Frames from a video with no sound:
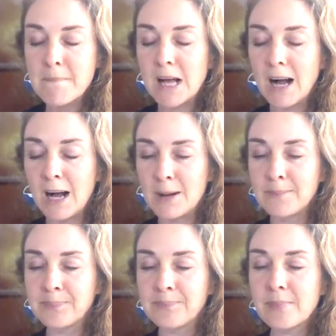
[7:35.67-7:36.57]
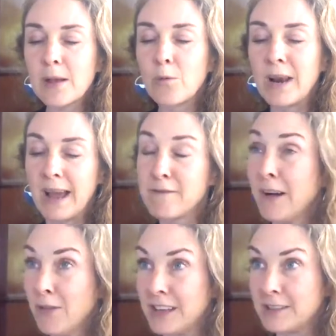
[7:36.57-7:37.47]
when I
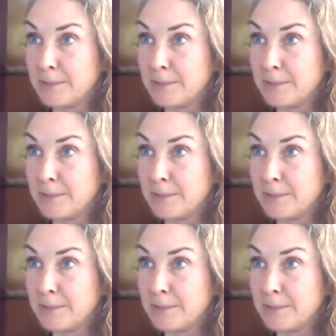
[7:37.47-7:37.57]
found this